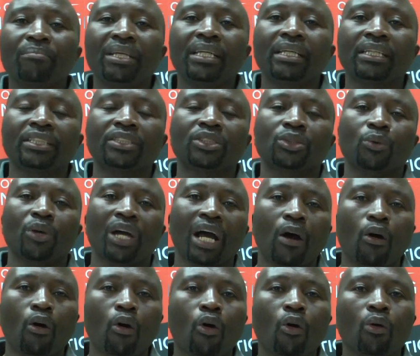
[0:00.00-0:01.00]
beings, we are
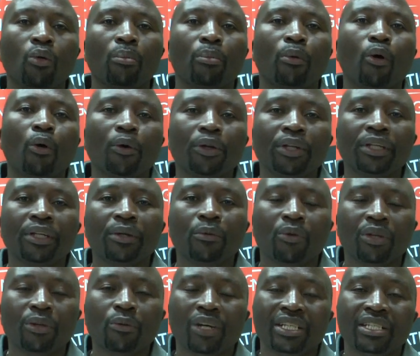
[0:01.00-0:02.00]
all born
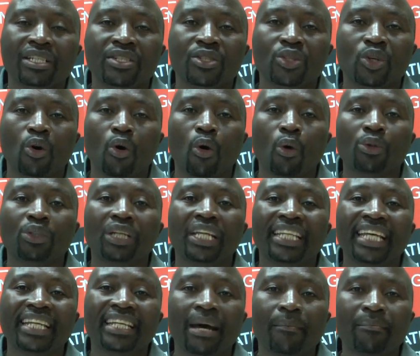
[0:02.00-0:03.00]
with what is called
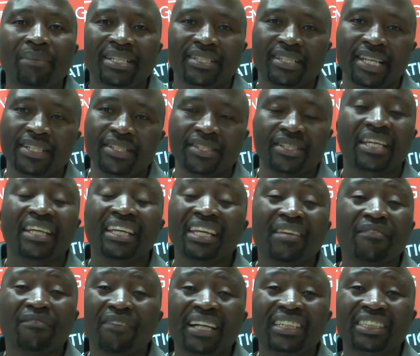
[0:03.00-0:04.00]
the number sense.
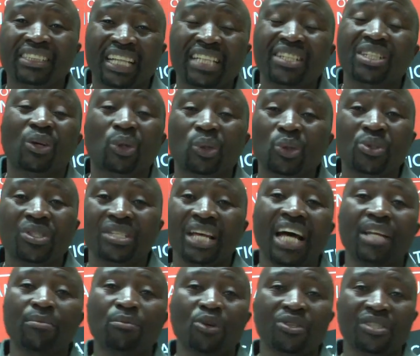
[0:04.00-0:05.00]
In fact, that includes
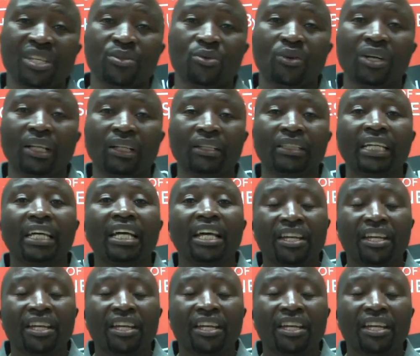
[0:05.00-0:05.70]
animals as well.